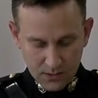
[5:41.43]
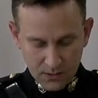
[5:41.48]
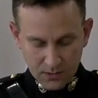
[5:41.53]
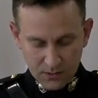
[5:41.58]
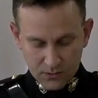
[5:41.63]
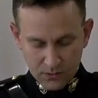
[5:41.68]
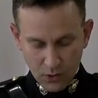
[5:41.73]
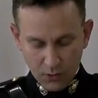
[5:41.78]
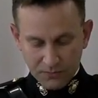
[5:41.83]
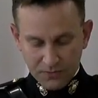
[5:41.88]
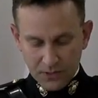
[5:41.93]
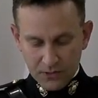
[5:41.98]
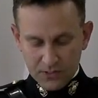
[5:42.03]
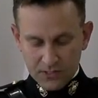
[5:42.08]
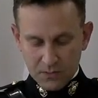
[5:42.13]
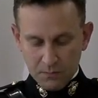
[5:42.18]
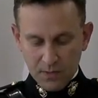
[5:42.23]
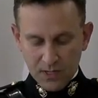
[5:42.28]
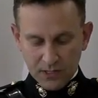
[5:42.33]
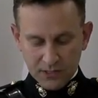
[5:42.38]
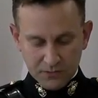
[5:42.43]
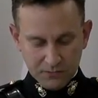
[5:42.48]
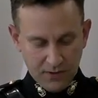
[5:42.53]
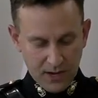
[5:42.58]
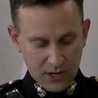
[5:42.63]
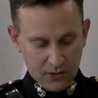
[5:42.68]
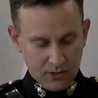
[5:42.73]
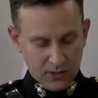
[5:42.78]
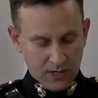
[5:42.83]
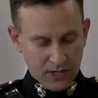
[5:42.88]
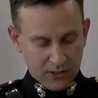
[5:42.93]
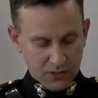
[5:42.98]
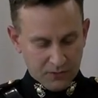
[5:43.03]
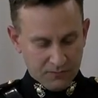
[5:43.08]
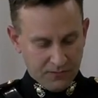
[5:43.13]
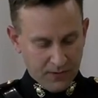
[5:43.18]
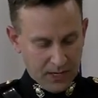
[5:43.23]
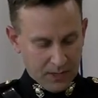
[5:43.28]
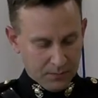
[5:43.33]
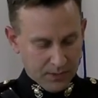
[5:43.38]
So if there is a Millis veteran in your
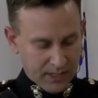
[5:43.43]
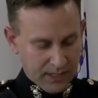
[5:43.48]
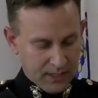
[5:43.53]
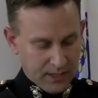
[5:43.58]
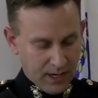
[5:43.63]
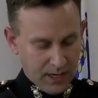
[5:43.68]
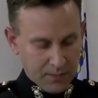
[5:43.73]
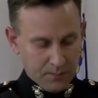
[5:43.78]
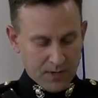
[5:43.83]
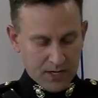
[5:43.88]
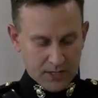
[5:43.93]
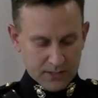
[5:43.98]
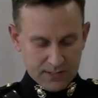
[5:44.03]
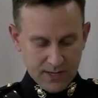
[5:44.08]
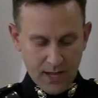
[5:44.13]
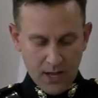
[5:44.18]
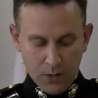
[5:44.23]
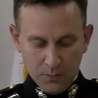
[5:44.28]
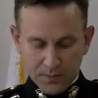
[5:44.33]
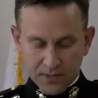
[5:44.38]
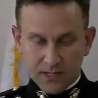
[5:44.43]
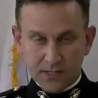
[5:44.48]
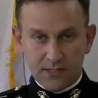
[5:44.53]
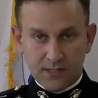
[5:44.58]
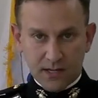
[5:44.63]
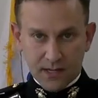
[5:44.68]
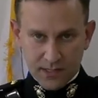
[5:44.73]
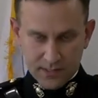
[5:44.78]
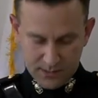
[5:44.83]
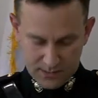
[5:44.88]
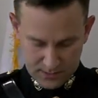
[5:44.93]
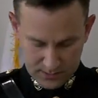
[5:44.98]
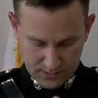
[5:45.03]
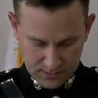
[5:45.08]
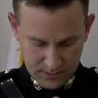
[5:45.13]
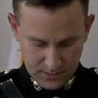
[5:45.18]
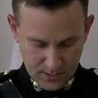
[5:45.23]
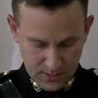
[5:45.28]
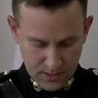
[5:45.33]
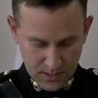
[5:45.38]
family, I'm here to help and assist.
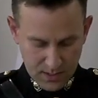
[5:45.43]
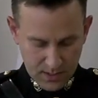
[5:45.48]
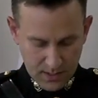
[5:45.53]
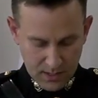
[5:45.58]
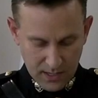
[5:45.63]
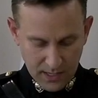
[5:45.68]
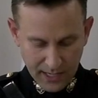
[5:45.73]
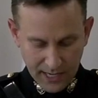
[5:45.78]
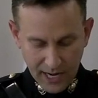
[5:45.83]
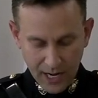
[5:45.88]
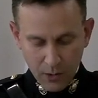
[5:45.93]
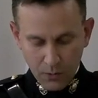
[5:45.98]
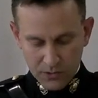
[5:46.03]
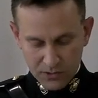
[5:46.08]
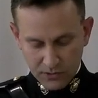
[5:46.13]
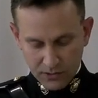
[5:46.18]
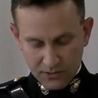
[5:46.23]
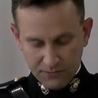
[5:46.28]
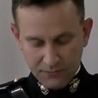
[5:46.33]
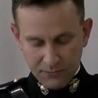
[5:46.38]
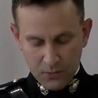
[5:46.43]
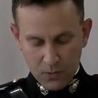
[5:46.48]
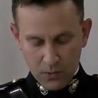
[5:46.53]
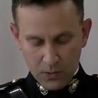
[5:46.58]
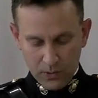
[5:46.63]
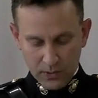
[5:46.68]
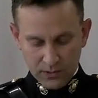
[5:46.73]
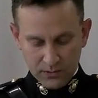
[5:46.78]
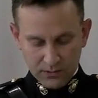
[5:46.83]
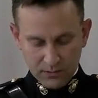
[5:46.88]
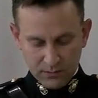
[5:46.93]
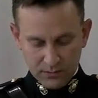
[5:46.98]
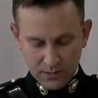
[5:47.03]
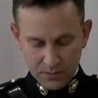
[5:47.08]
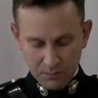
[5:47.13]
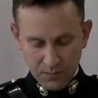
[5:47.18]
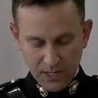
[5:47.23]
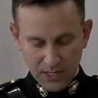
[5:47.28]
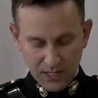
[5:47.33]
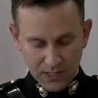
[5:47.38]
And I always look forward to
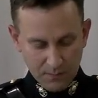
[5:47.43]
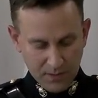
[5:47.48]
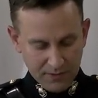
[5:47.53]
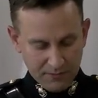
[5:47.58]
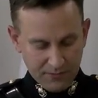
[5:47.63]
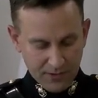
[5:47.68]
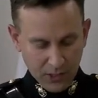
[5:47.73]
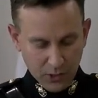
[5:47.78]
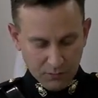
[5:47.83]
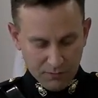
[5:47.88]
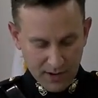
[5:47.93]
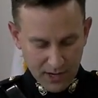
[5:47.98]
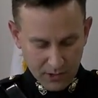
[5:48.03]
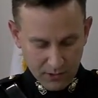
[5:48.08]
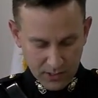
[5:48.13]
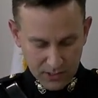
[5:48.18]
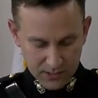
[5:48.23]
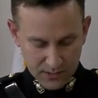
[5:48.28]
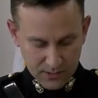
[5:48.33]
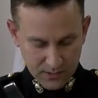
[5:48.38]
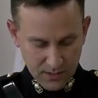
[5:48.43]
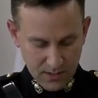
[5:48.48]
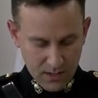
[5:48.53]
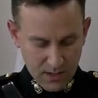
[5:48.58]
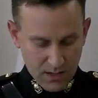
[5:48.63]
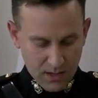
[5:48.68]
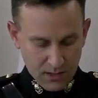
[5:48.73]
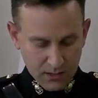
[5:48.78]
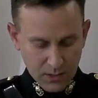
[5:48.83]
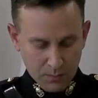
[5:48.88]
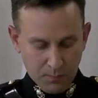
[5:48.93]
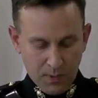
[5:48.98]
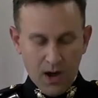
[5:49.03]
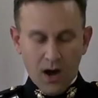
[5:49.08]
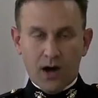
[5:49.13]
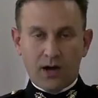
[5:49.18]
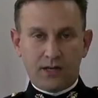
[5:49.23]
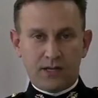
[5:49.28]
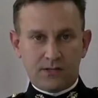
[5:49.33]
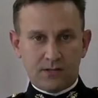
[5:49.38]
meeting my fellow veterans. The
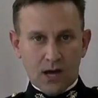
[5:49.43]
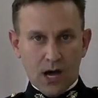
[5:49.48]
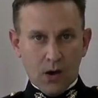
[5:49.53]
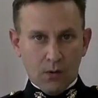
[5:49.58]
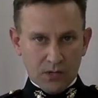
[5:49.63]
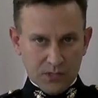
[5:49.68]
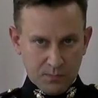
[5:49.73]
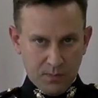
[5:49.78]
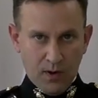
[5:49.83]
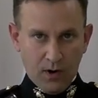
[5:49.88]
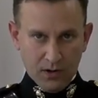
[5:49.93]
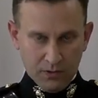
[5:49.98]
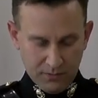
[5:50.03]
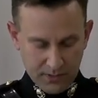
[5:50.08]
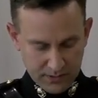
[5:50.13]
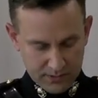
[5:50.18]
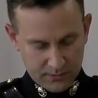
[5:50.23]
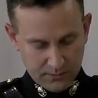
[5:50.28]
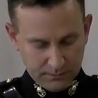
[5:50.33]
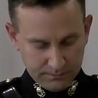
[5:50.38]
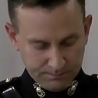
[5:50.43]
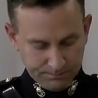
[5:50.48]
bond is always part of us.